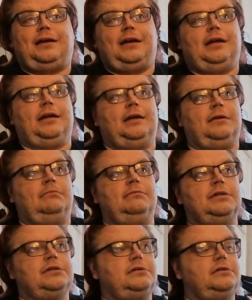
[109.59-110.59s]

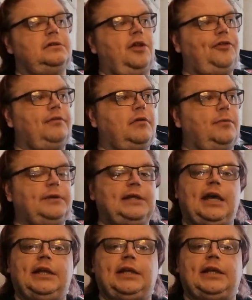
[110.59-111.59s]
There's nothing wrong with
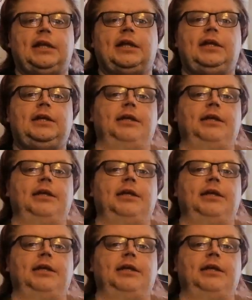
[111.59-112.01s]
getting like a,